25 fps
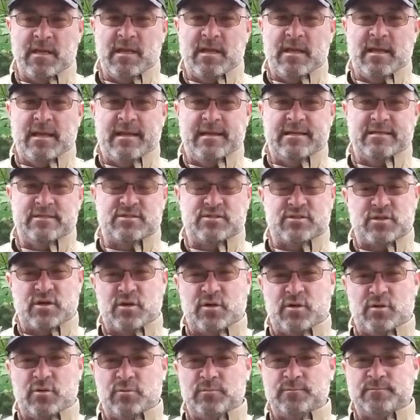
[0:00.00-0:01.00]
And
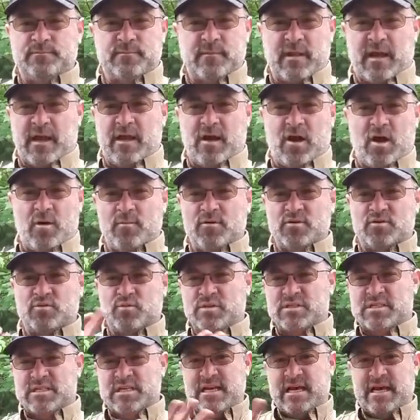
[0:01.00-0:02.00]
so I almost
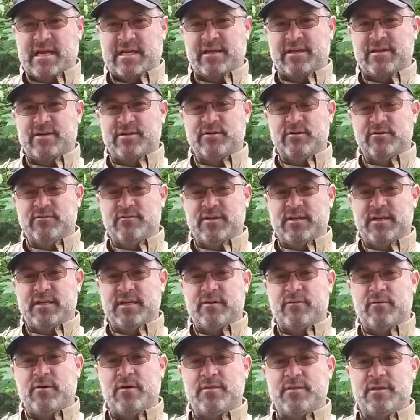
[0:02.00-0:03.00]
was not gonna do a
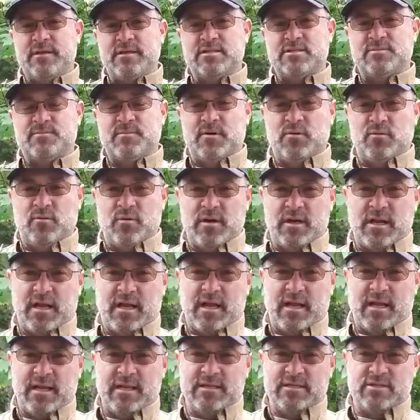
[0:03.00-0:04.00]
video on this, but when
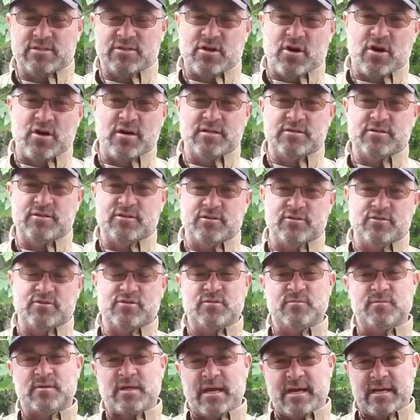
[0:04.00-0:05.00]
I started to do
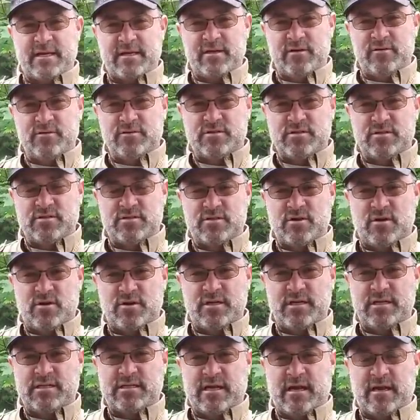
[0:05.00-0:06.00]
some diagnosis on
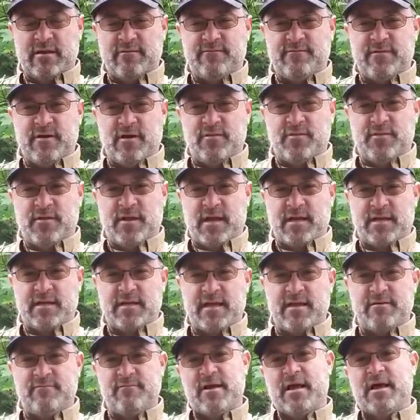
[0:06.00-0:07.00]
it, I felt that I could
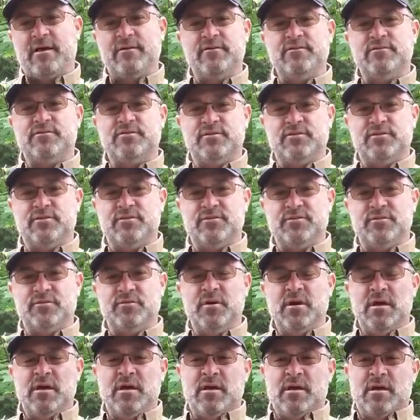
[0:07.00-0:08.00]
add value to you
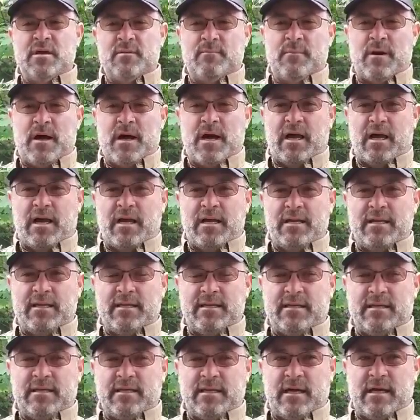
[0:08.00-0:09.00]

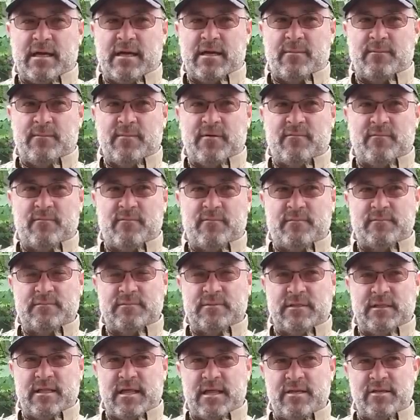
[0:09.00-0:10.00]
by um,
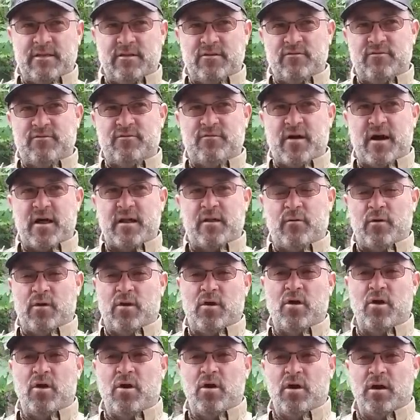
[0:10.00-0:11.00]
letting you follow
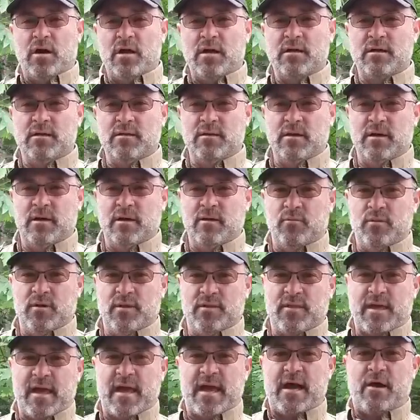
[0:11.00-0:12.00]
along uh, with
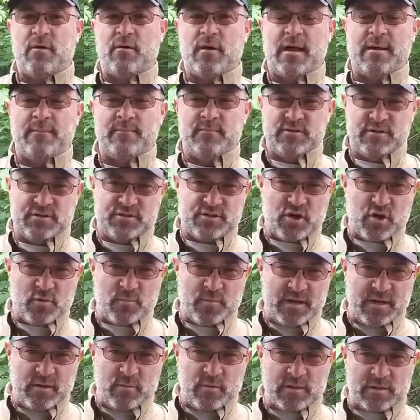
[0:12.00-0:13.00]
how I'm
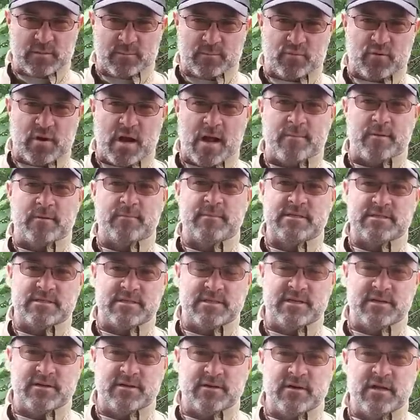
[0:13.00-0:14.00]
determining what the problem is
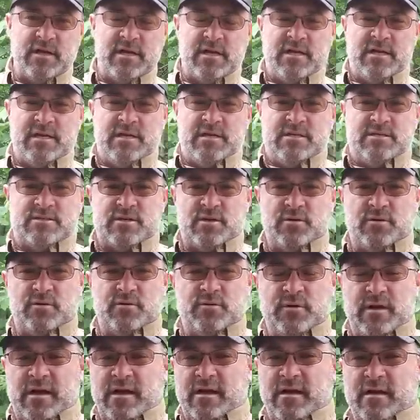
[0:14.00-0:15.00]
here.
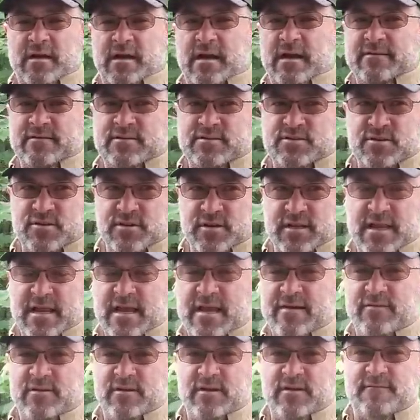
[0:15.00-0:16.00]
So I certainly
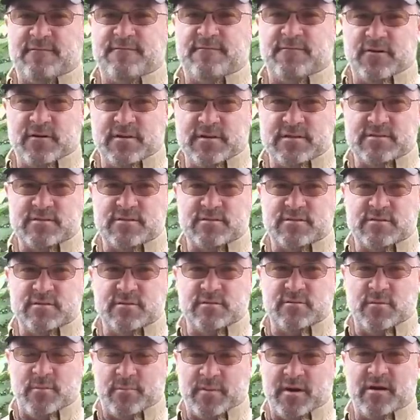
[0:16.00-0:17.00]
have enough furnace
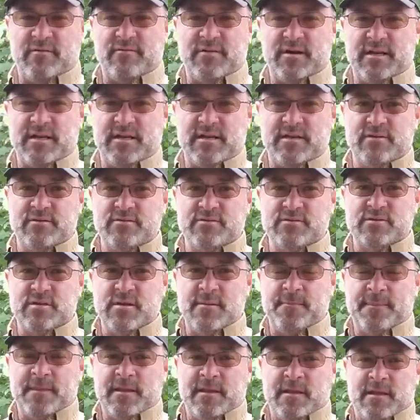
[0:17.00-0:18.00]
repair videos
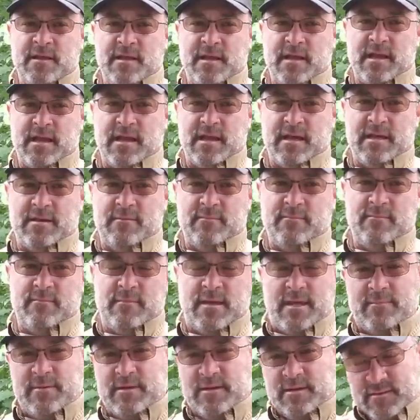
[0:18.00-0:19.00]
and
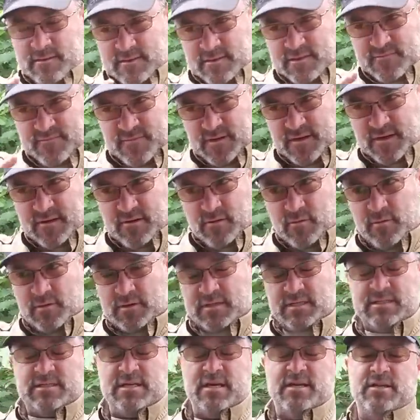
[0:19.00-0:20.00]
maybe this video will
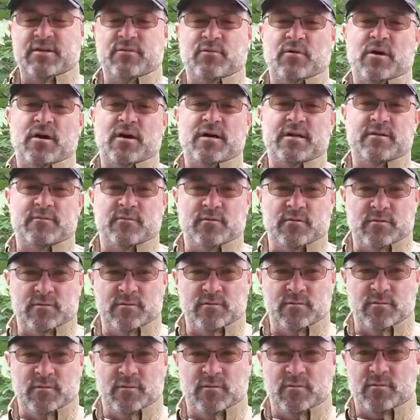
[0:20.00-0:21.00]
continue on and we'll,
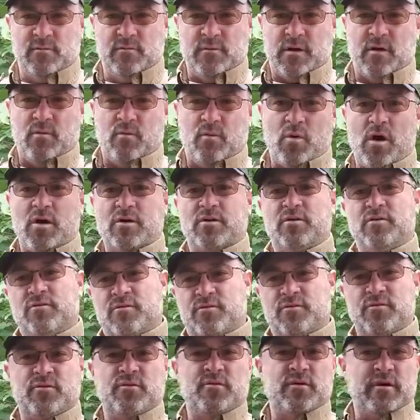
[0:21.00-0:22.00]
we'll, I'll walk you
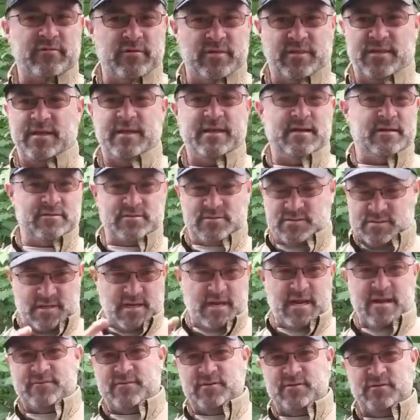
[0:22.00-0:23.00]
through everything else that I
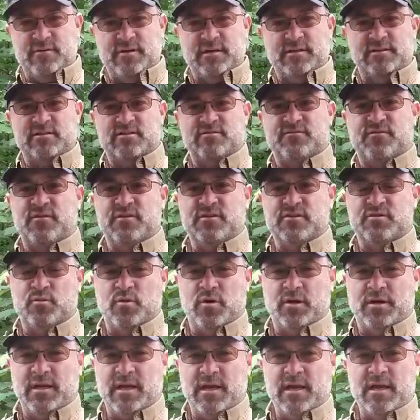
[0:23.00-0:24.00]
have to do to get this furnace
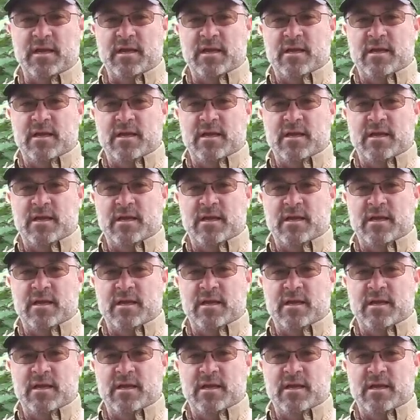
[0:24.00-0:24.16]
working.